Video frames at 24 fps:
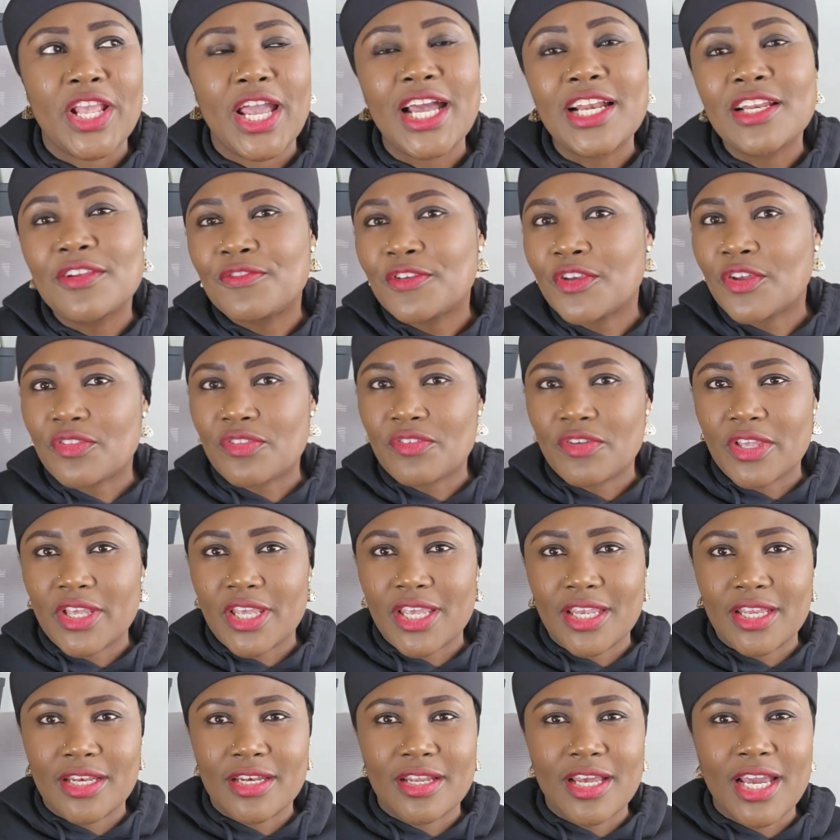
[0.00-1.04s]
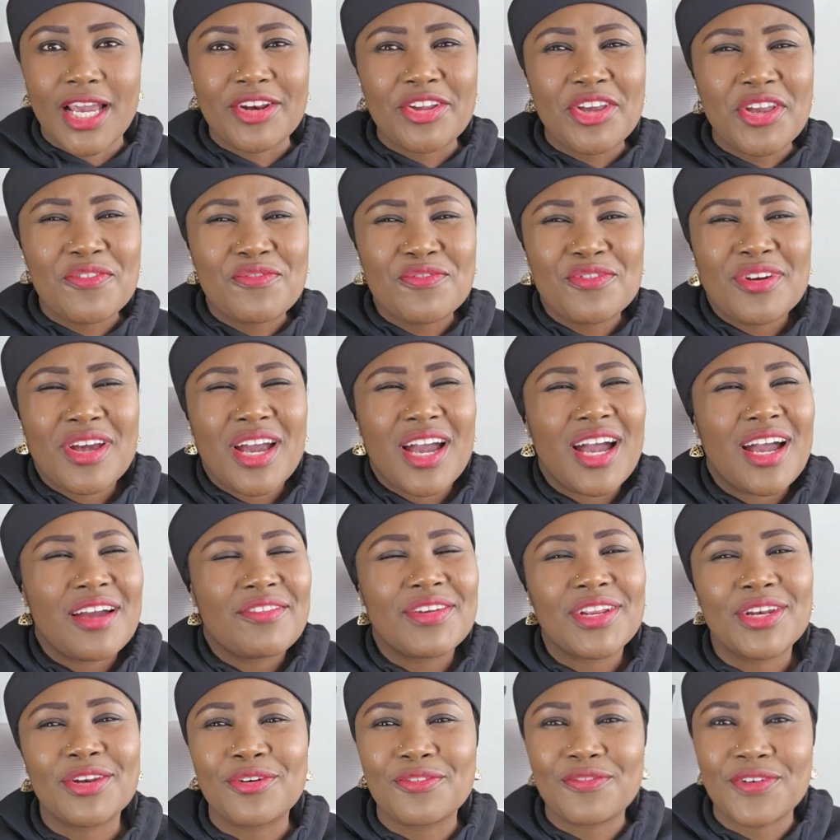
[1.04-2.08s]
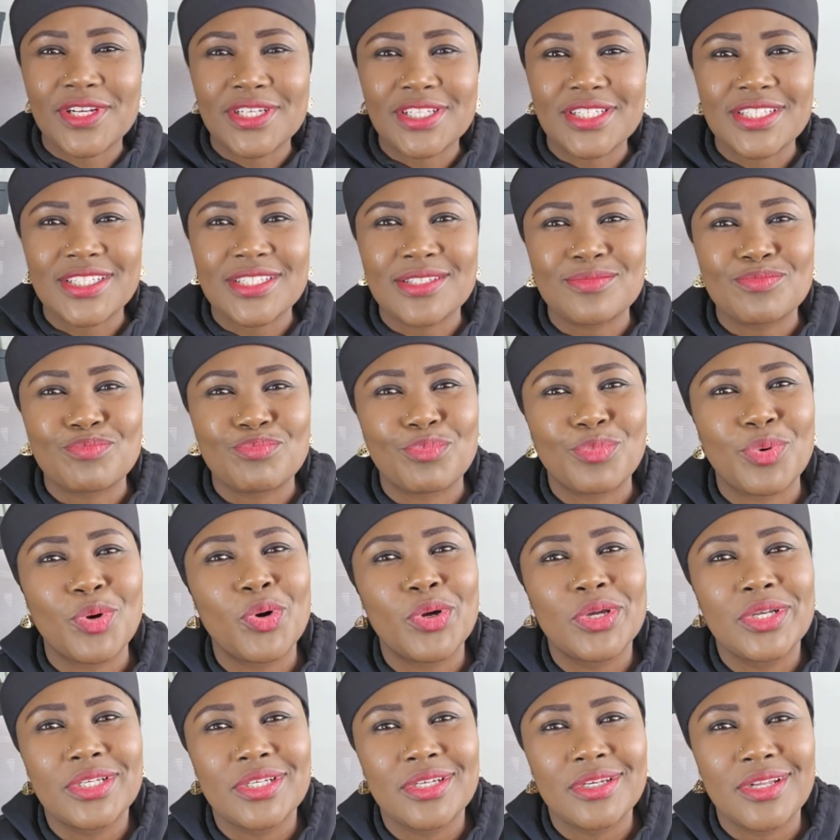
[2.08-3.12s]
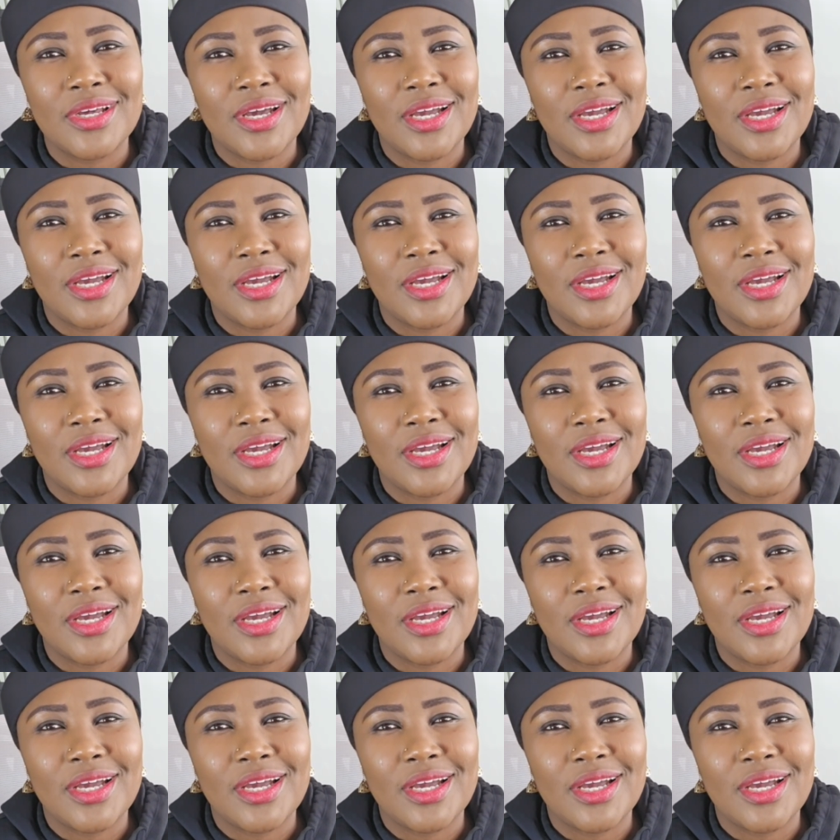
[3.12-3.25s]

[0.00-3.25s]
And if you're thinking, I don't even have enough at this point,